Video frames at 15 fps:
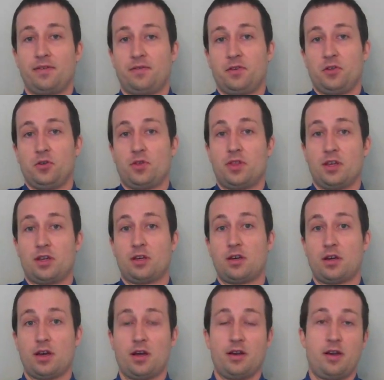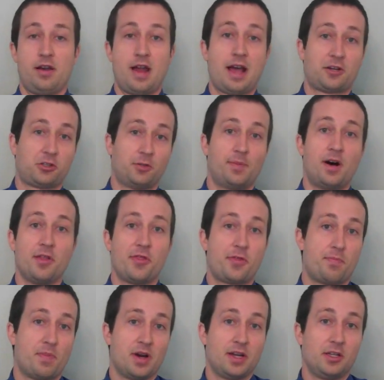If you think an extra
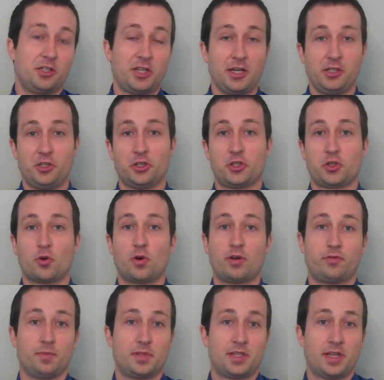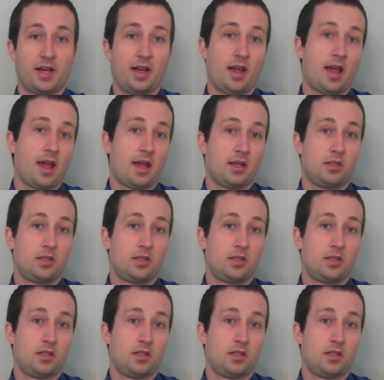month might change your score from say